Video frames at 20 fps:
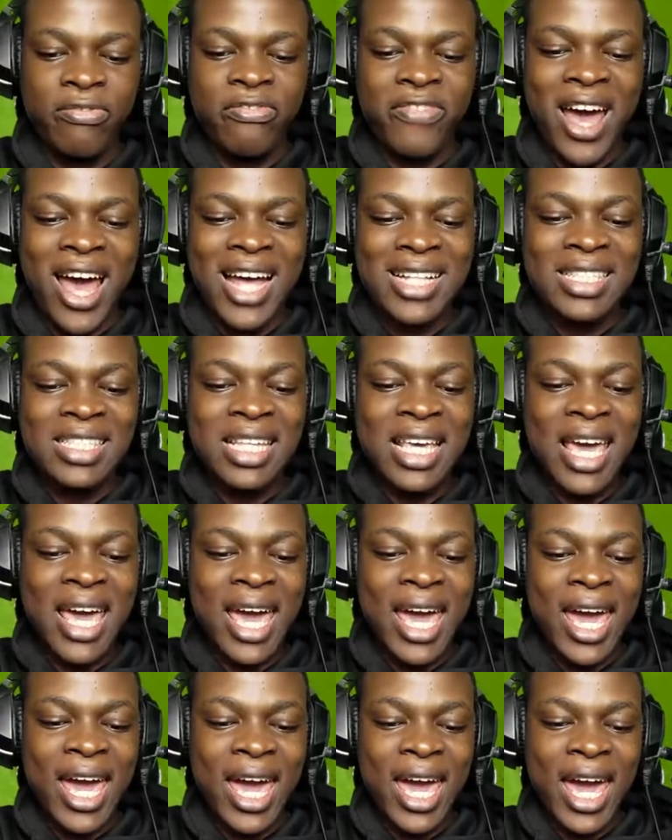Oh,
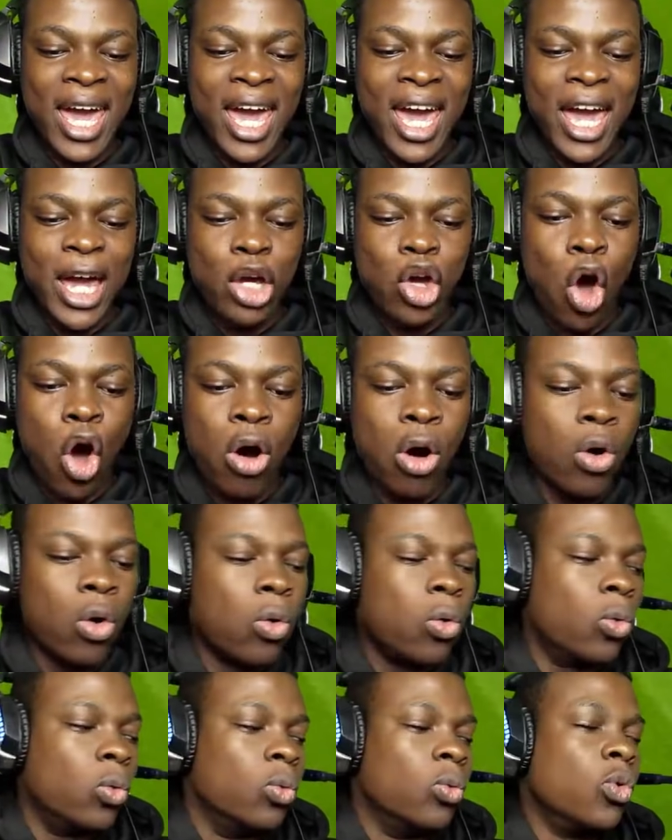Fati!
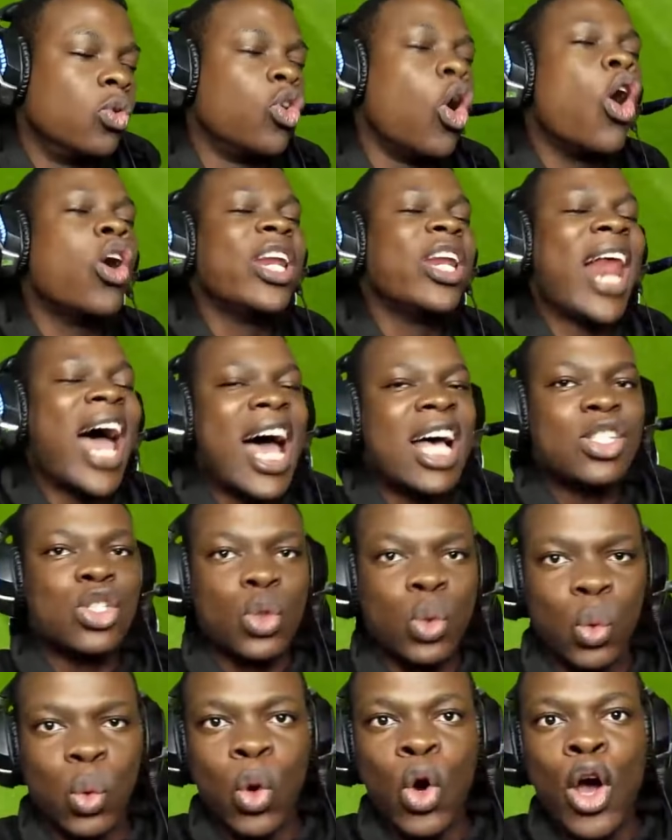Goal!
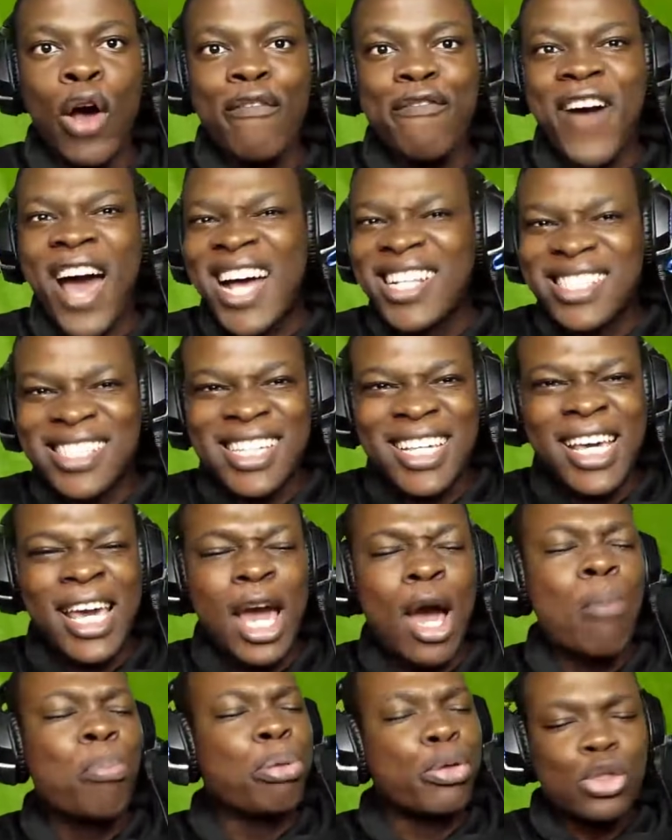Golazo! Fati,
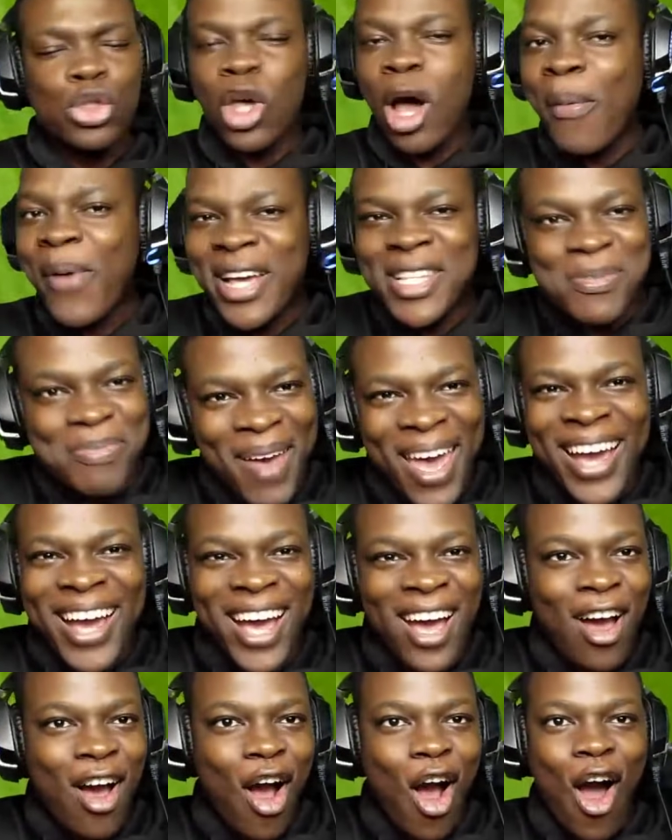put some respect
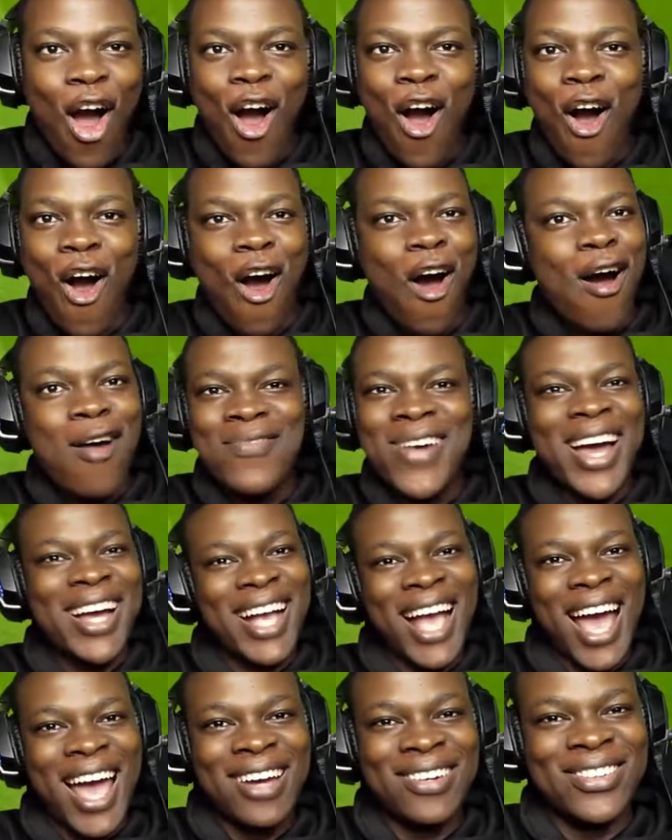on my guy,